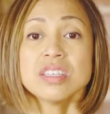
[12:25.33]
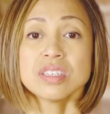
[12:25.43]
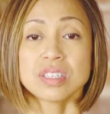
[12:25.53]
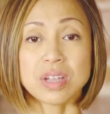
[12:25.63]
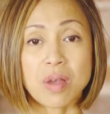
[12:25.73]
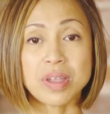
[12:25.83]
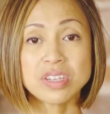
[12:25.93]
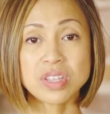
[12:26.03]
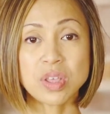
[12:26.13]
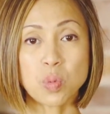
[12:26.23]
So now
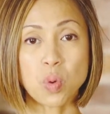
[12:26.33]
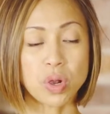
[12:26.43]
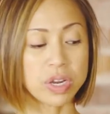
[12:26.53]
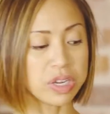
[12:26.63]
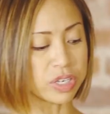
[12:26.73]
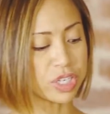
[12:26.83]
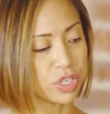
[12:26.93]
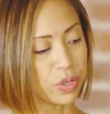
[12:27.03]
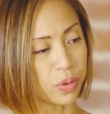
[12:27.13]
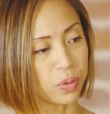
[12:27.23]
into their Warrior
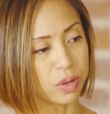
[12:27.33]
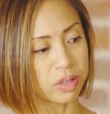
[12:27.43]
2.